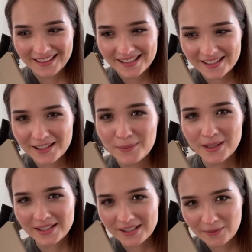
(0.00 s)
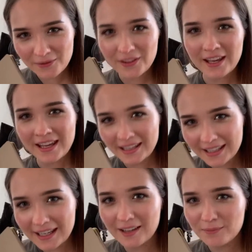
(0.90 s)
Tell me something,
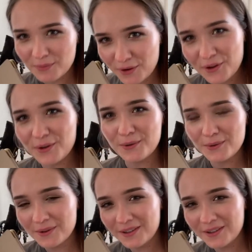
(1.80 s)
Cat Pro.